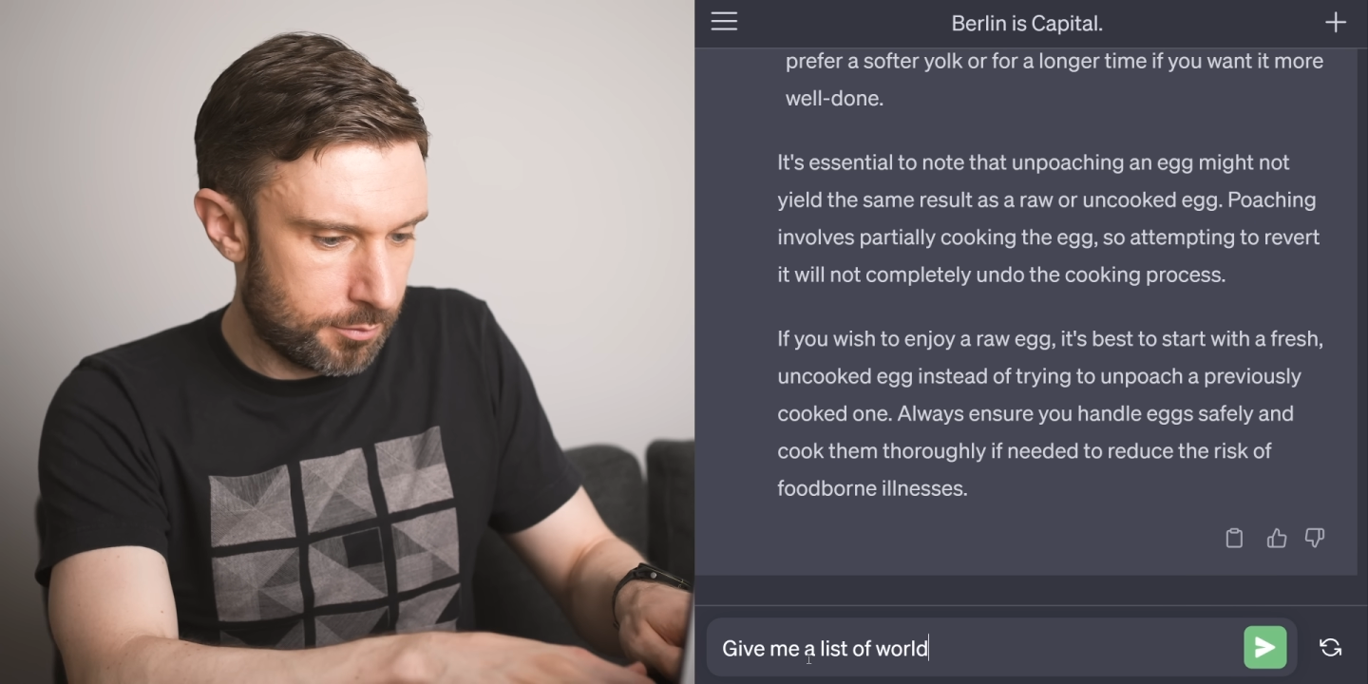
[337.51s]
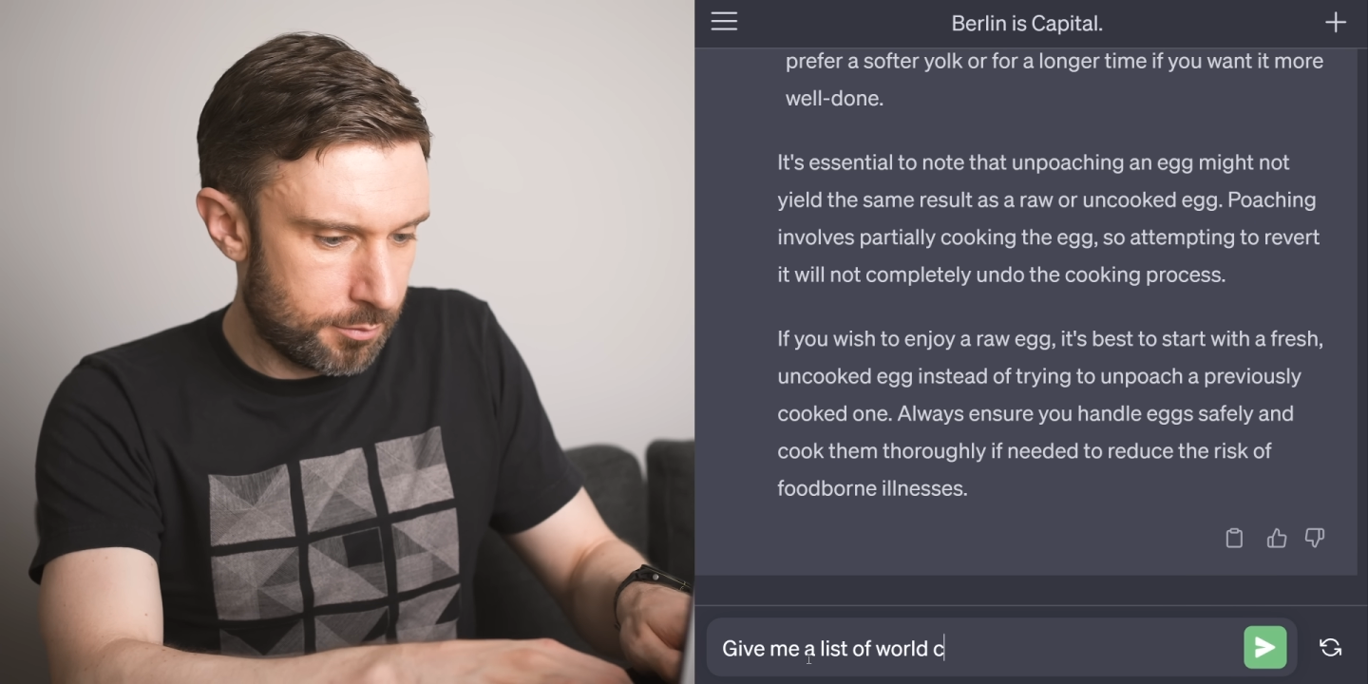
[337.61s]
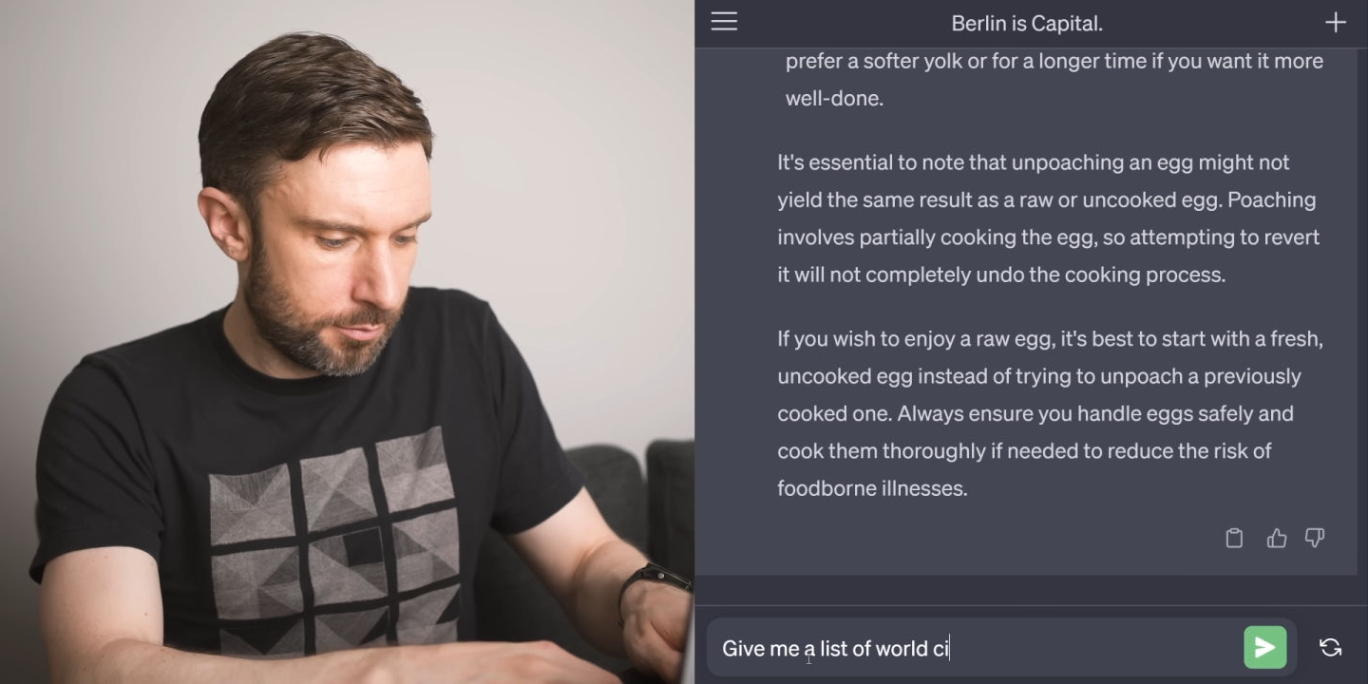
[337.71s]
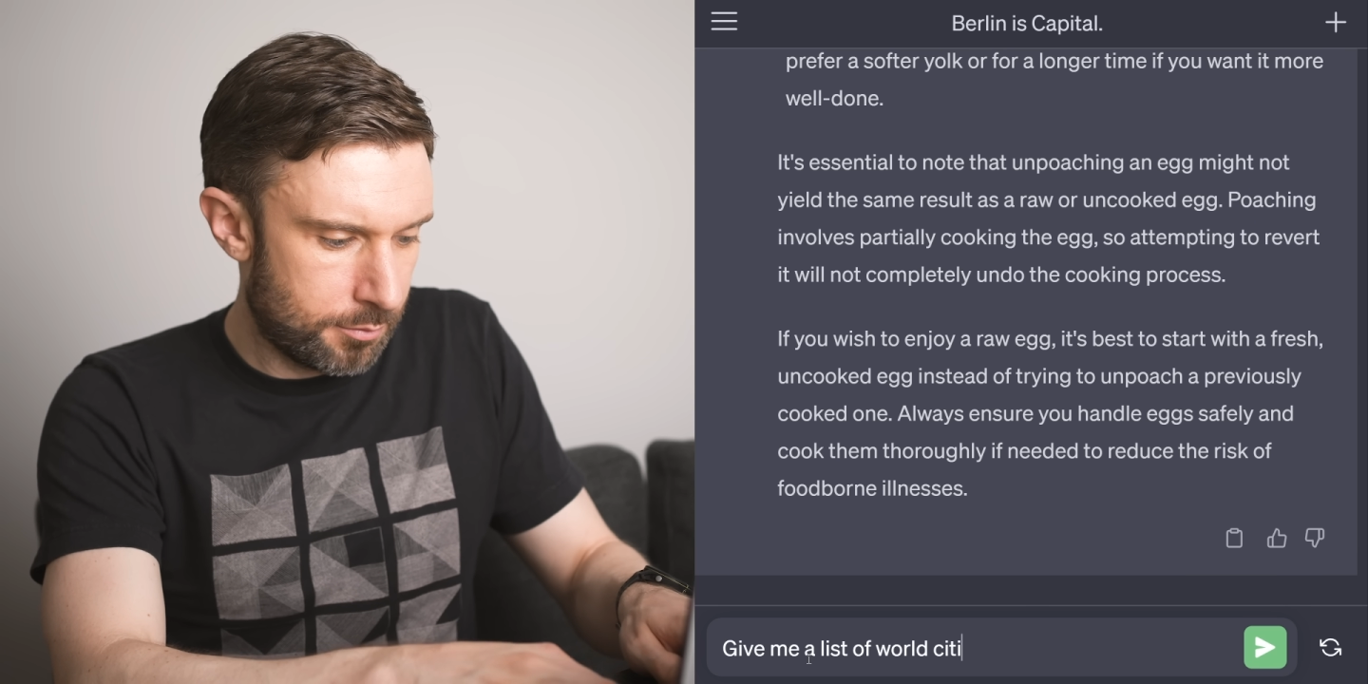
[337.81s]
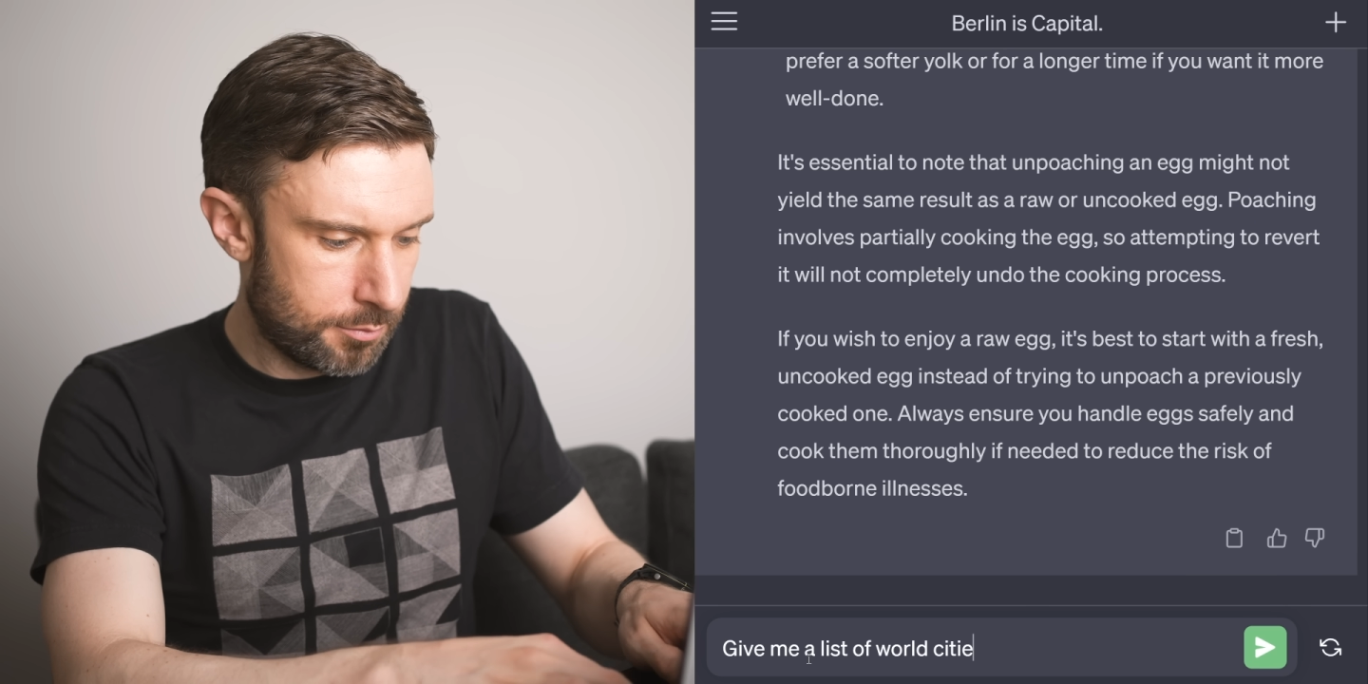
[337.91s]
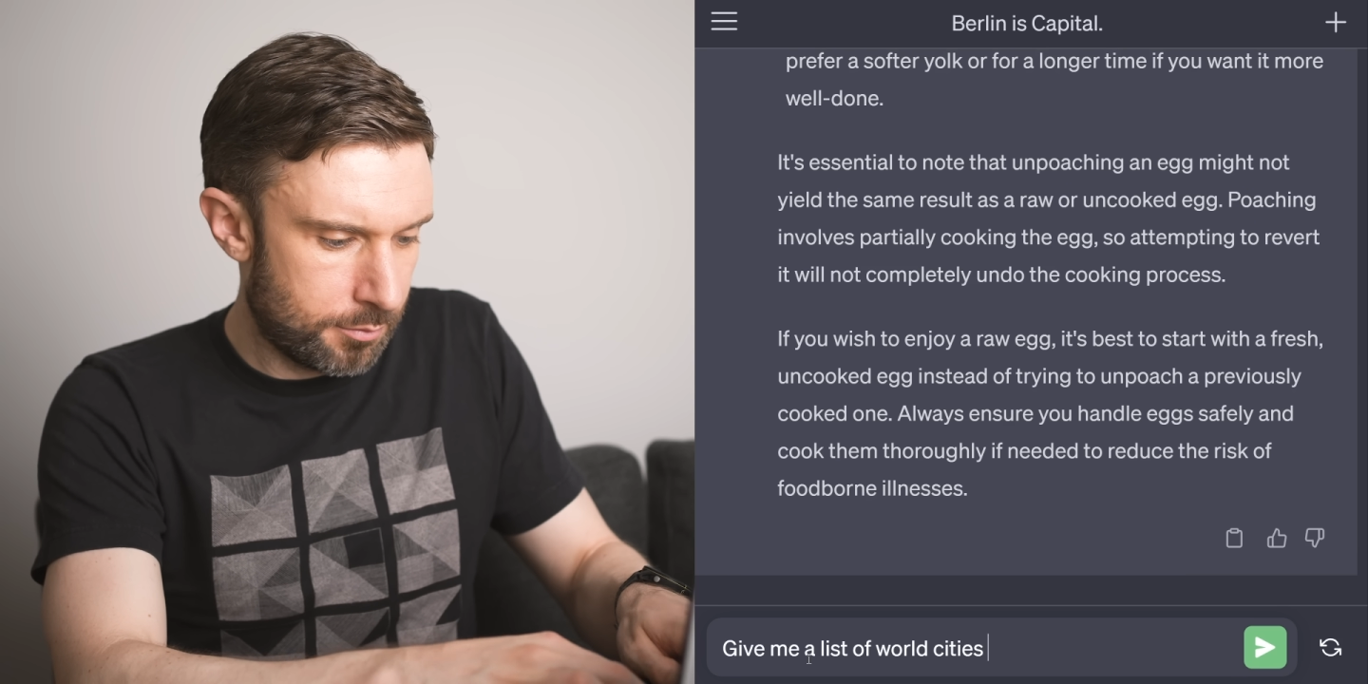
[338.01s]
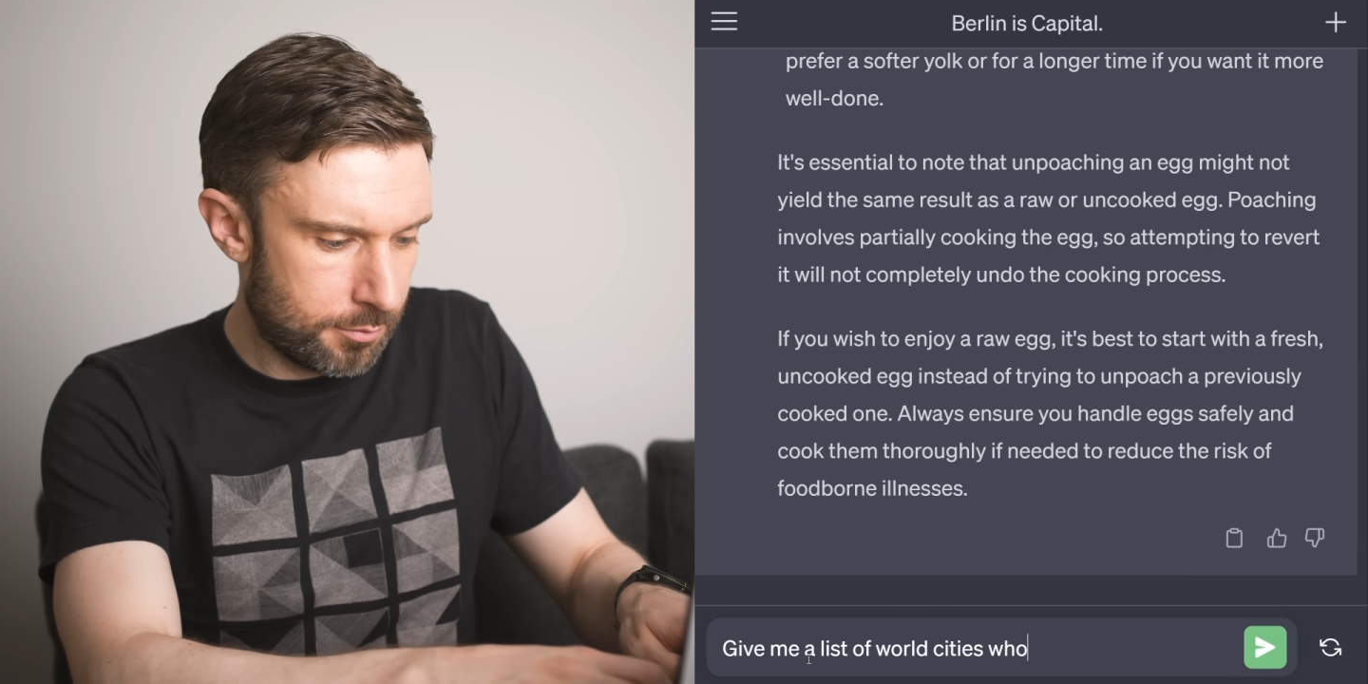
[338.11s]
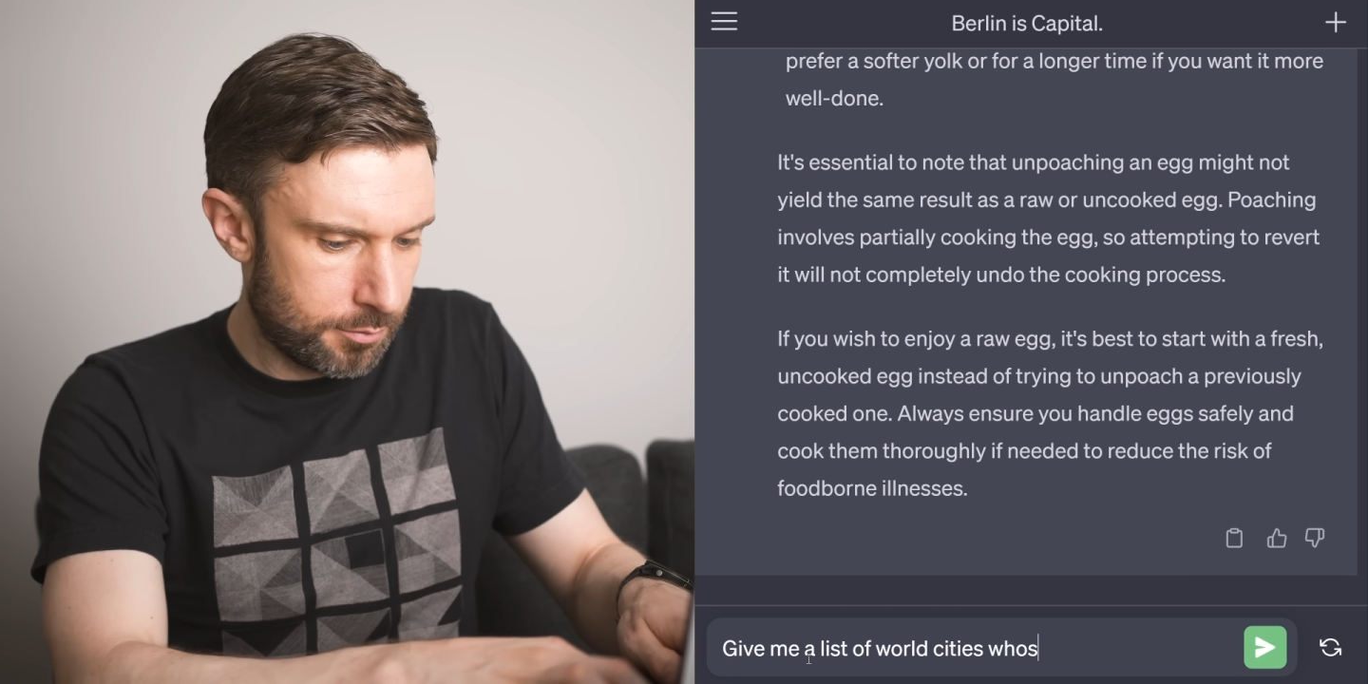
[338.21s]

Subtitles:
cities